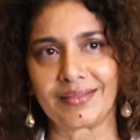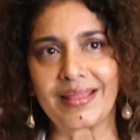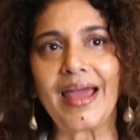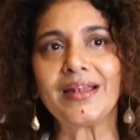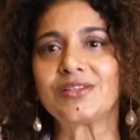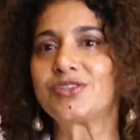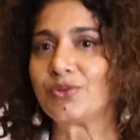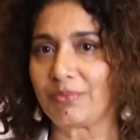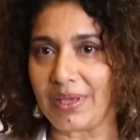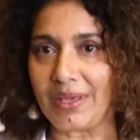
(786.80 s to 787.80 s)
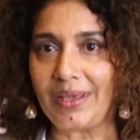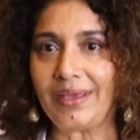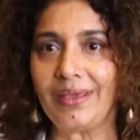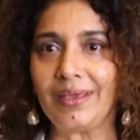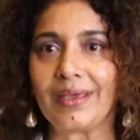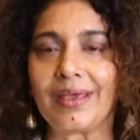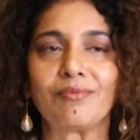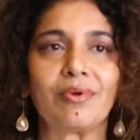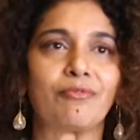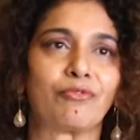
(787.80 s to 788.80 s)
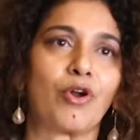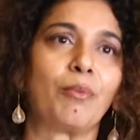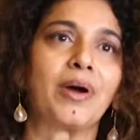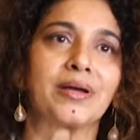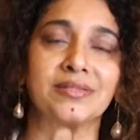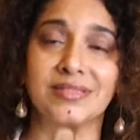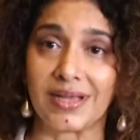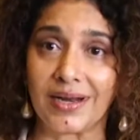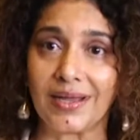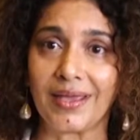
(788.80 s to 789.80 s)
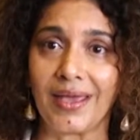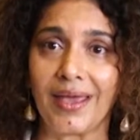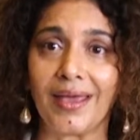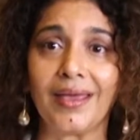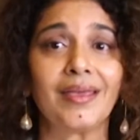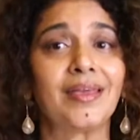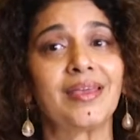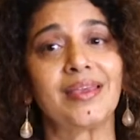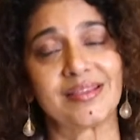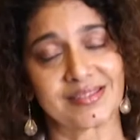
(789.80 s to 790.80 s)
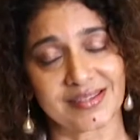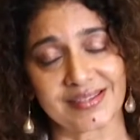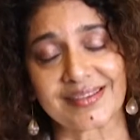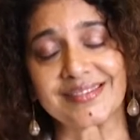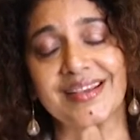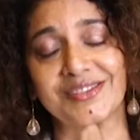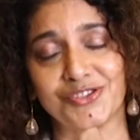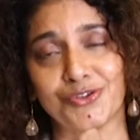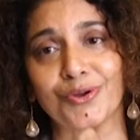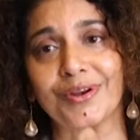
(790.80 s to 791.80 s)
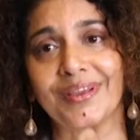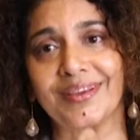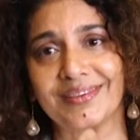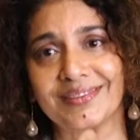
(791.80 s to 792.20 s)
That, to me, from Angsana Care, is a success story.